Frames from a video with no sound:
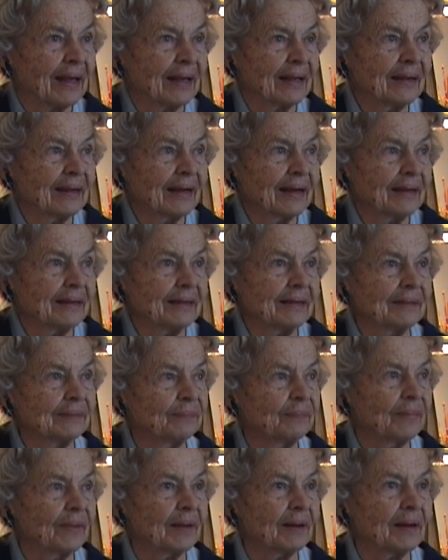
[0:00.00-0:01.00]
And I
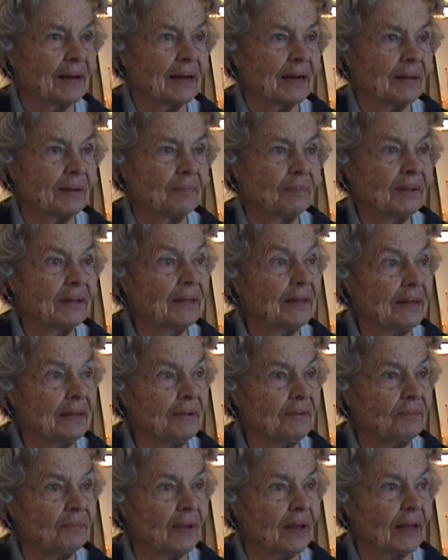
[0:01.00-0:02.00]
uh,
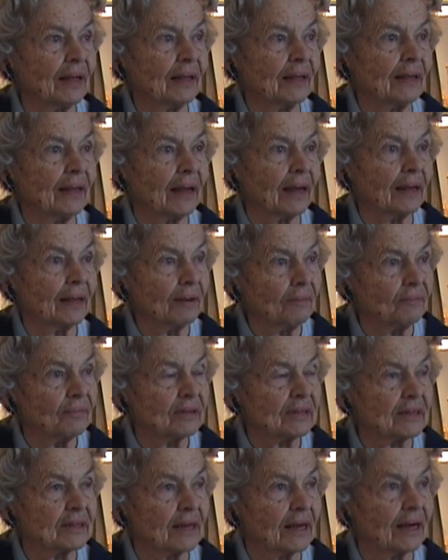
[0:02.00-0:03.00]
believe and I
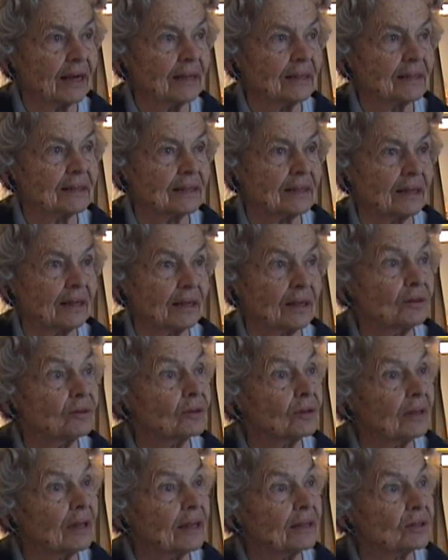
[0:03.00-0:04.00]
emphasize the
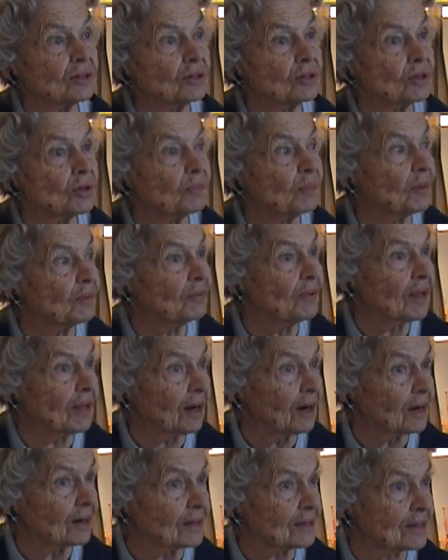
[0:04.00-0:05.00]
interrelationship of the
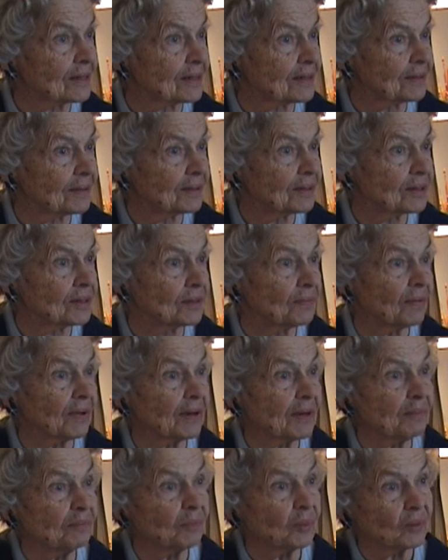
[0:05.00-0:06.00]
arts it's
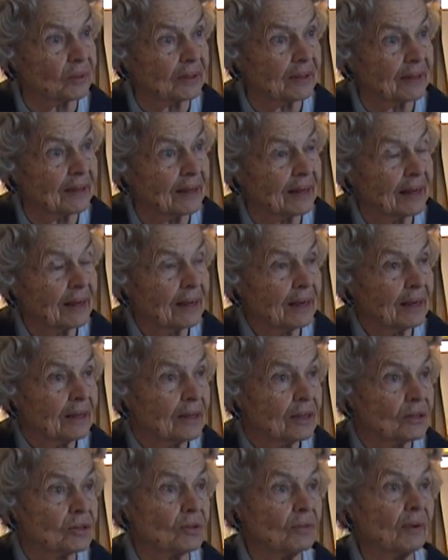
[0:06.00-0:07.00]
very important.
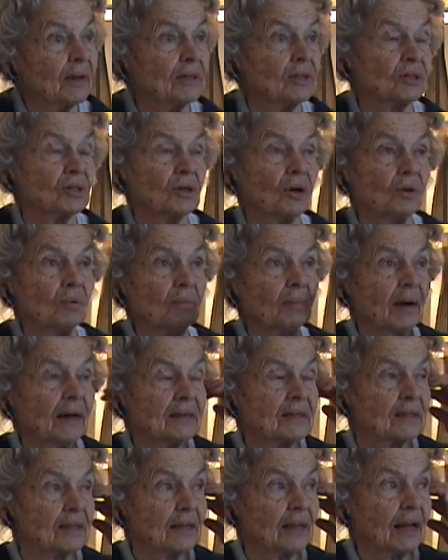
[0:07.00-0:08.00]
So I show my
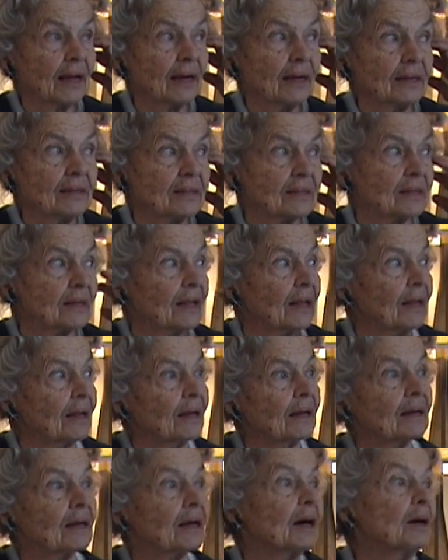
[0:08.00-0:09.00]
slides
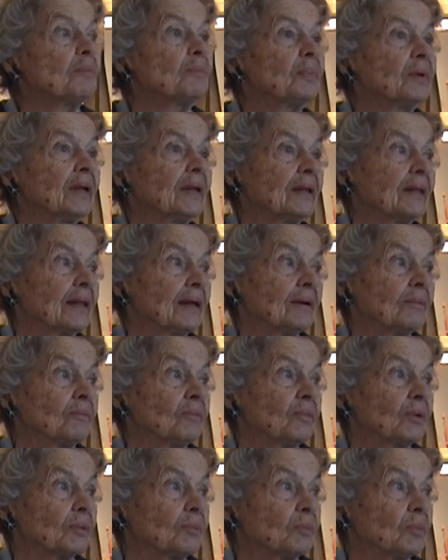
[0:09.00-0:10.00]
and accompany
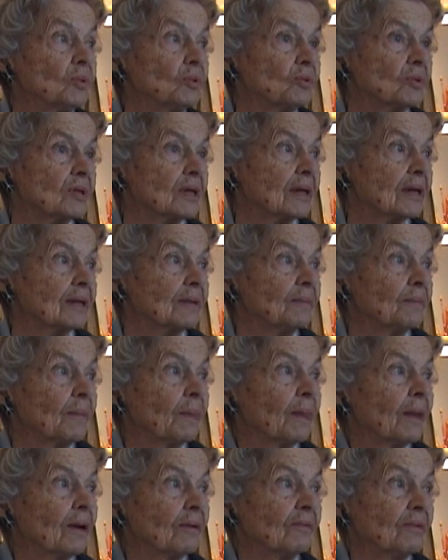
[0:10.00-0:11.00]
them with music
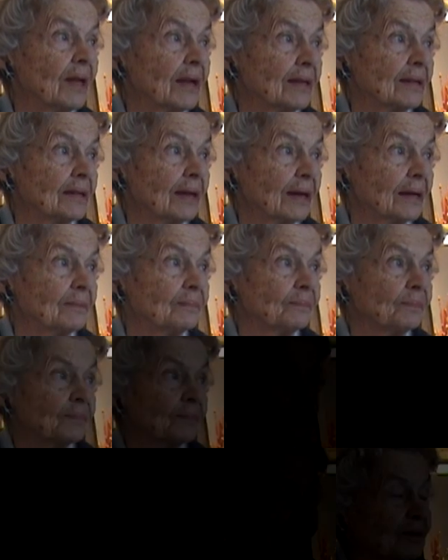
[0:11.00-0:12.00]
of that time.
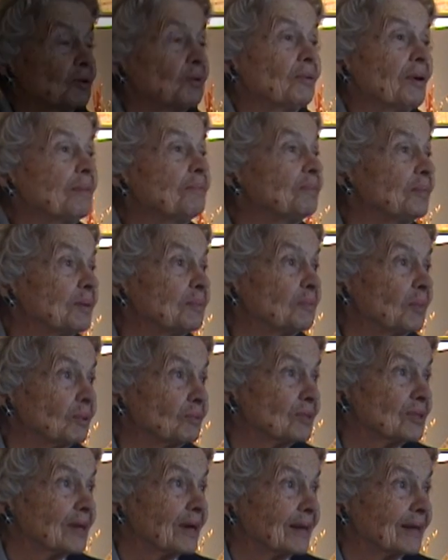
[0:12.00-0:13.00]
I grew up with
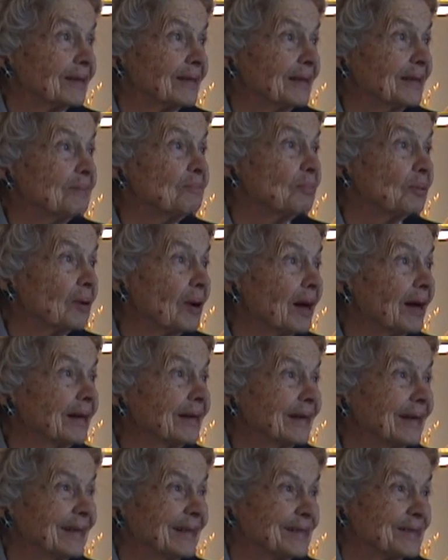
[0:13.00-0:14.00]
Mozart in
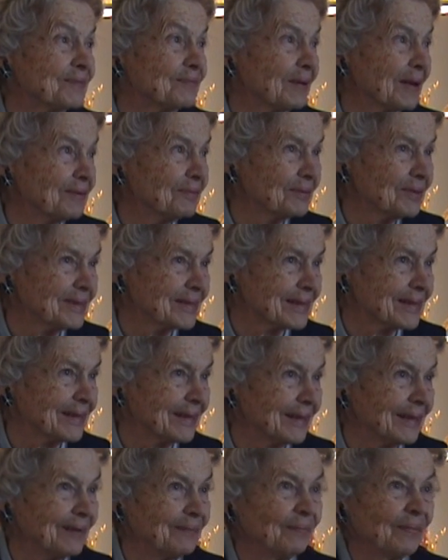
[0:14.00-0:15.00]
Prague, his favorite
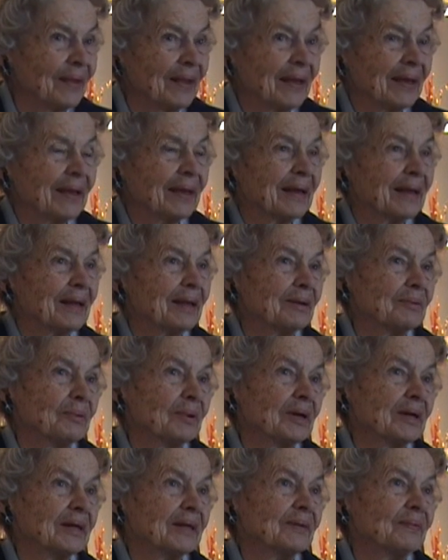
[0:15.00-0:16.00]
city,
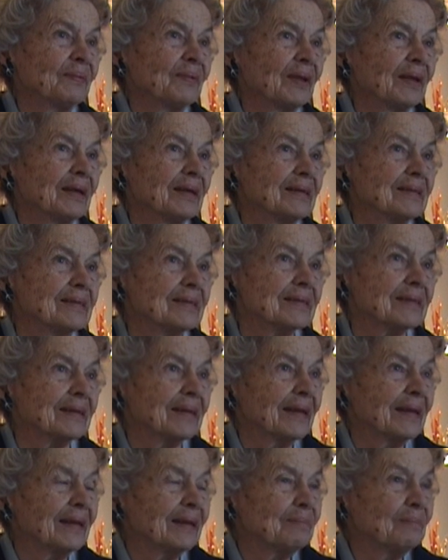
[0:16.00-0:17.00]
where
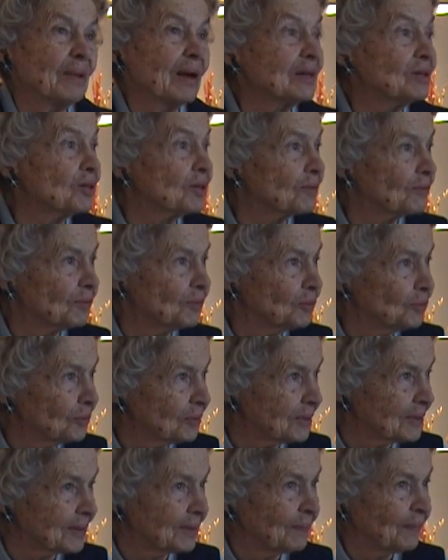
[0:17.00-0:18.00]
his magic
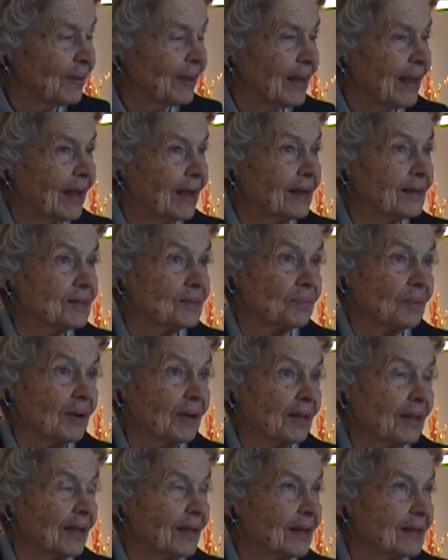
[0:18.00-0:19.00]
flute as
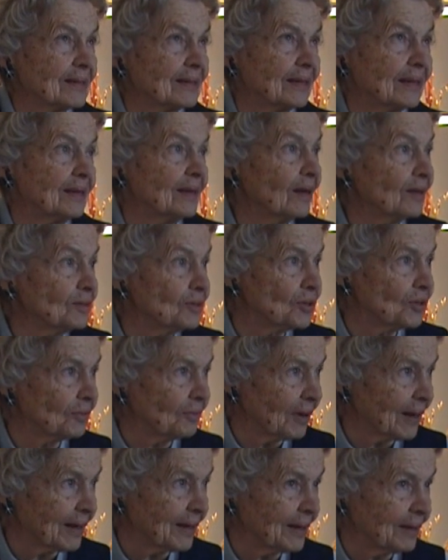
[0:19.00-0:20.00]
well as the Don
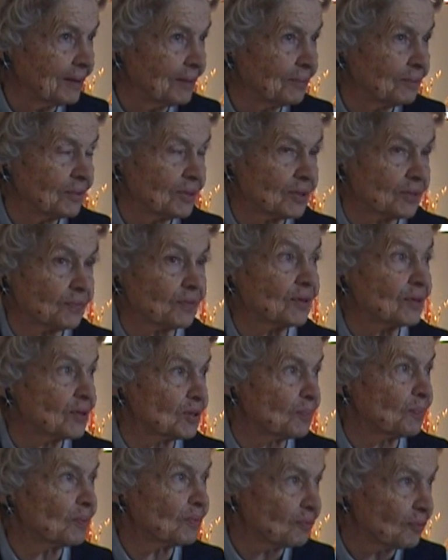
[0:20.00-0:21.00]
Giovanni was
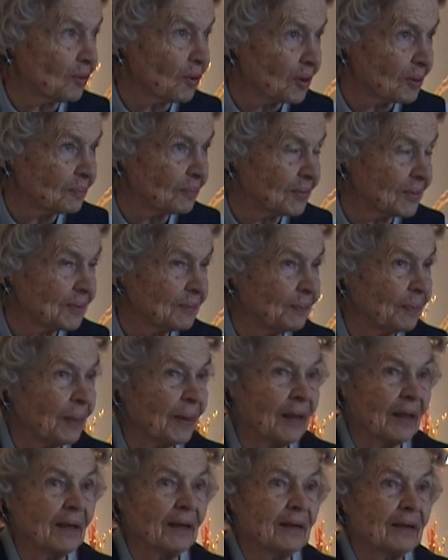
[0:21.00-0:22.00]
first performed.
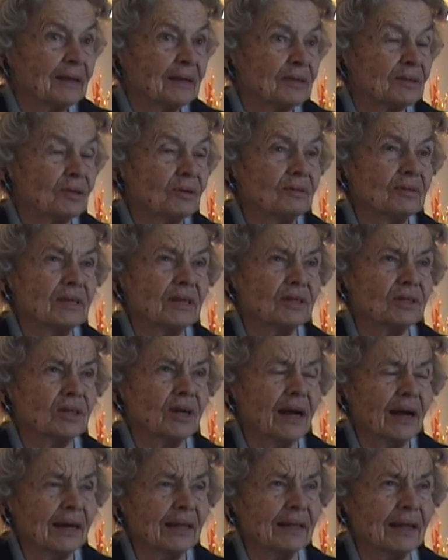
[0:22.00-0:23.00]
So as a
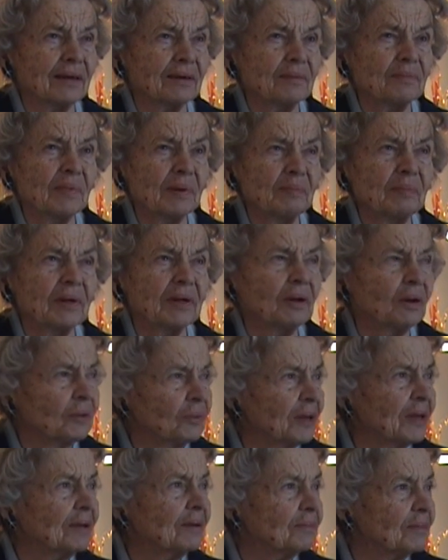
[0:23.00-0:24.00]
child, I remember
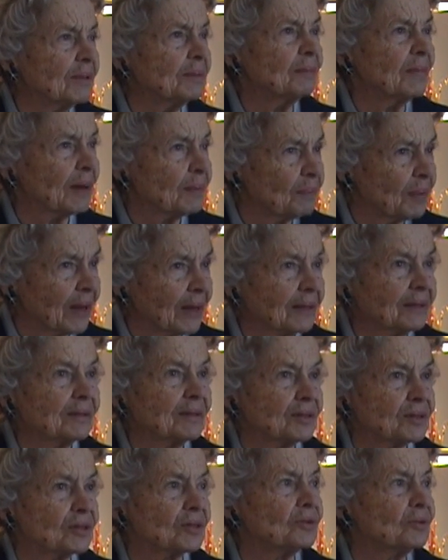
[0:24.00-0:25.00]
going with my
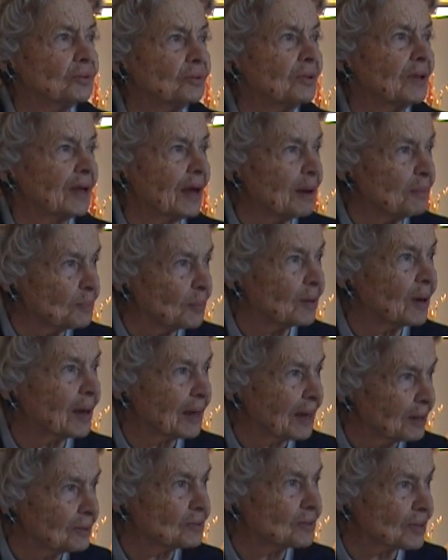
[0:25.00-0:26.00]
parents to the opera
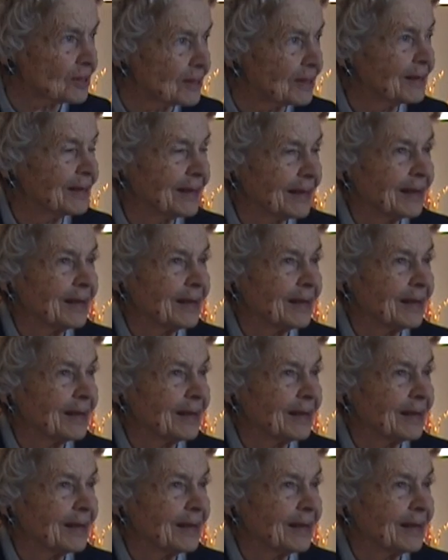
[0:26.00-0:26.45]
house.